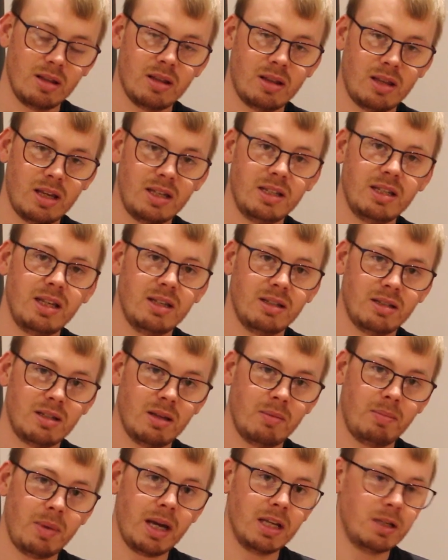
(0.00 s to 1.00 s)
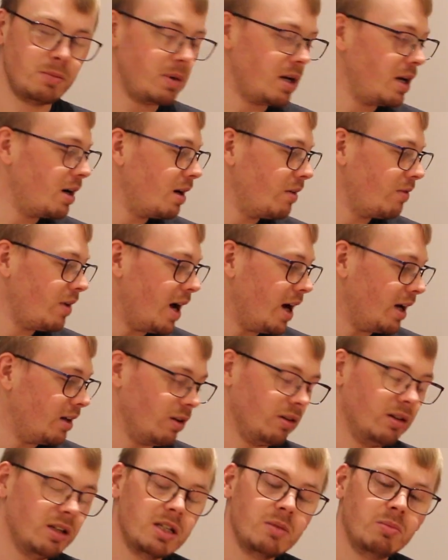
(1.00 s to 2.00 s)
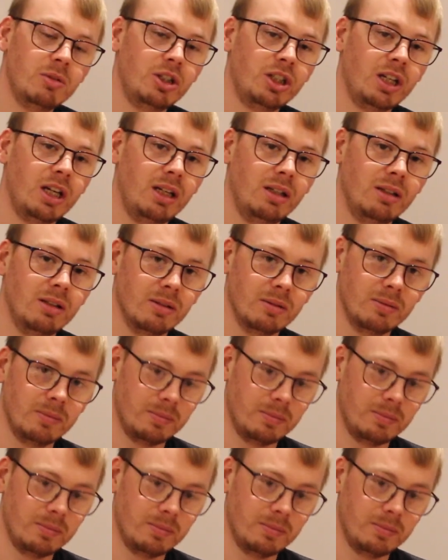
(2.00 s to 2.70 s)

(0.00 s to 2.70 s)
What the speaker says: this is the best beer I've had on this machine.